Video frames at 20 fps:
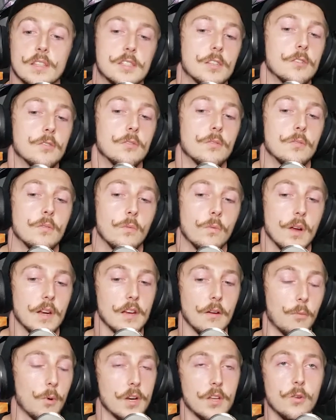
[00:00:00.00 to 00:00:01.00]
too
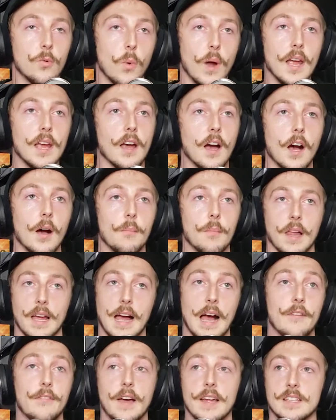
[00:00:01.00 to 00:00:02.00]
when you wake up. Like
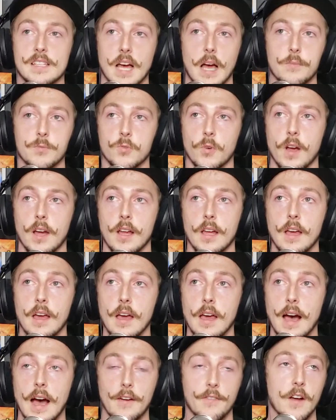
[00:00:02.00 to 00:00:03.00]
I've had times where
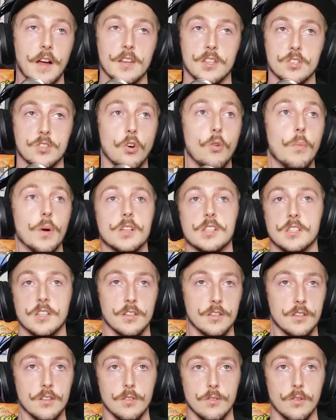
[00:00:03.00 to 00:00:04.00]
I've got so much to
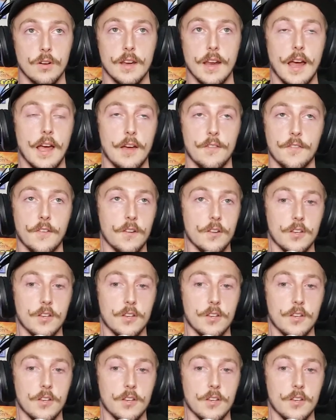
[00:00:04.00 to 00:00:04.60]
do, and I have a